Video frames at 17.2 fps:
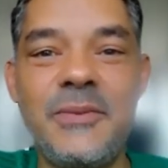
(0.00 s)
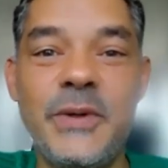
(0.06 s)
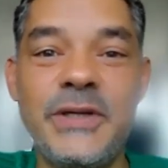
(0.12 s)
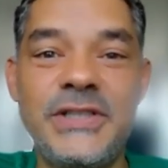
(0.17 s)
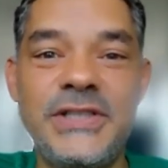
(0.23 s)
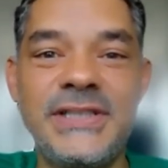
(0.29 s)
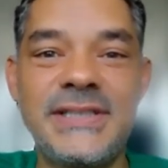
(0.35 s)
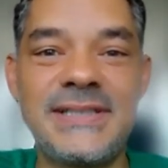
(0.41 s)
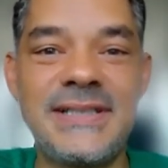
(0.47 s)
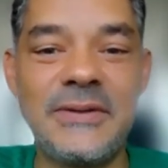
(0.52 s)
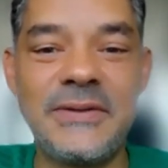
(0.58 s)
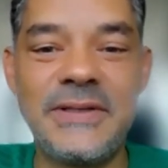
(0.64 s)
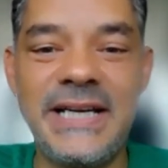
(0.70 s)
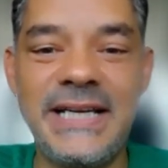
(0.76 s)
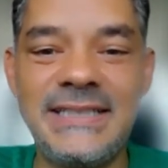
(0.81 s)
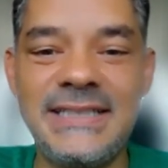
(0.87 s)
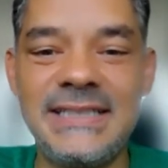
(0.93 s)
which is
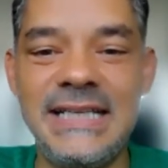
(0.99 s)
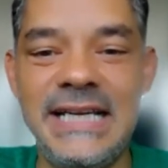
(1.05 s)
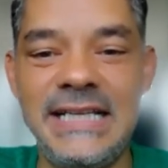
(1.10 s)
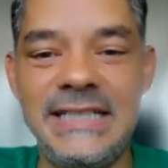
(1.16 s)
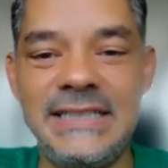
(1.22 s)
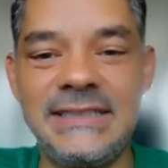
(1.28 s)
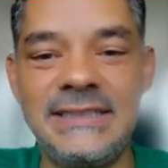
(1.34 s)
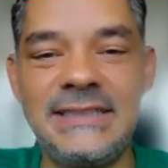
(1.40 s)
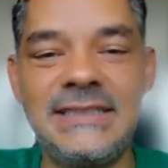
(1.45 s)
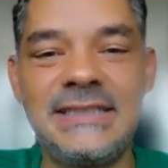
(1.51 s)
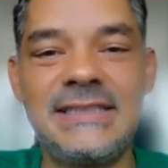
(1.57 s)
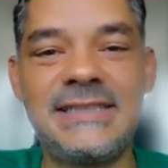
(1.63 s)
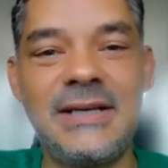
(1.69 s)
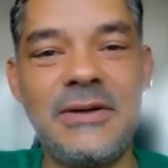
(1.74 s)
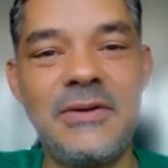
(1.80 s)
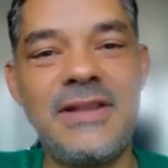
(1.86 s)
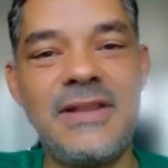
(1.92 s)
located in
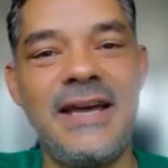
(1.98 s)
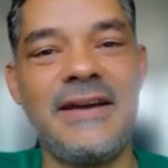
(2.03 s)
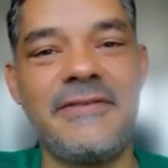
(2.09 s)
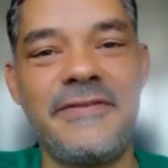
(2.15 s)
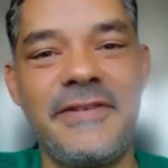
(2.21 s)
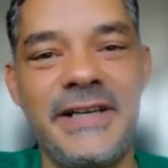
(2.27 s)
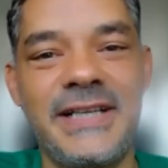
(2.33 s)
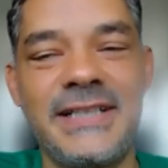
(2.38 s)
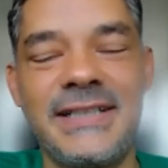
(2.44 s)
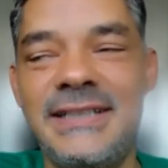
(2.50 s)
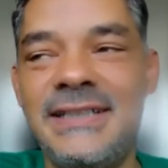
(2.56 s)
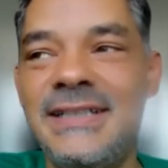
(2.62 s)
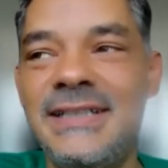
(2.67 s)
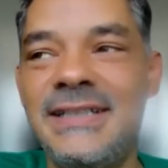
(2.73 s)
South Africa.